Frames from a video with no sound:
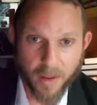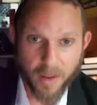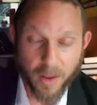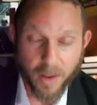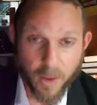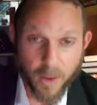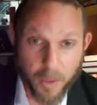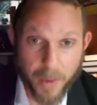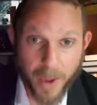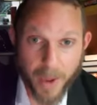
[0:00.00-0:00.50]

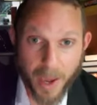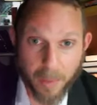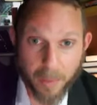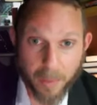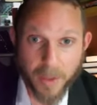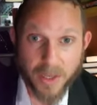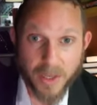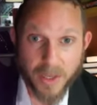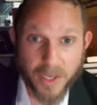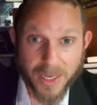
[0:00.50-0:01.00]
To be able
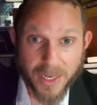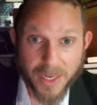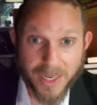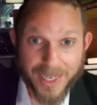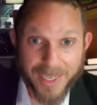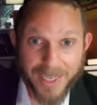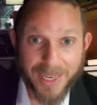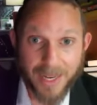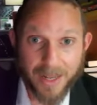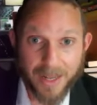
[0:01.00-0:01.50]
to
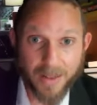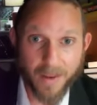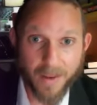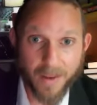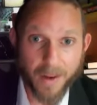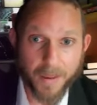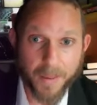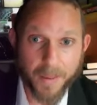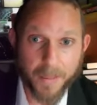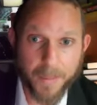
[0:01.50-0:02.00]
succeed here.
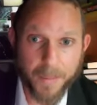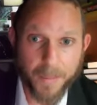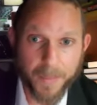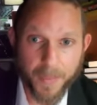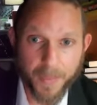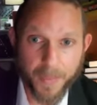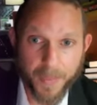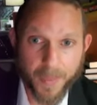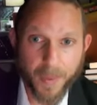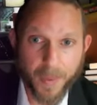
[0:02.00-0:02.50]

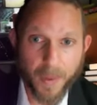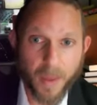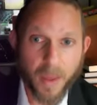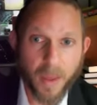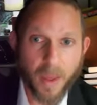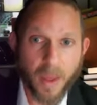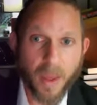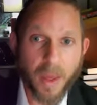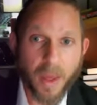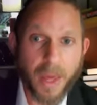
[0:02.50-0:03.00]

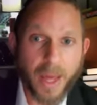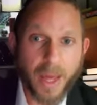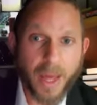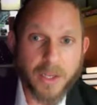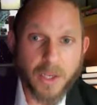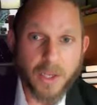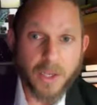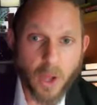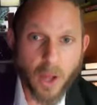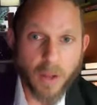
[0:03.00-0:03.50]
It's
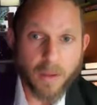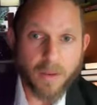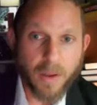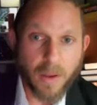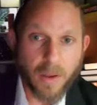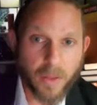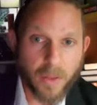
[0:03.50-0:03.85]
not in the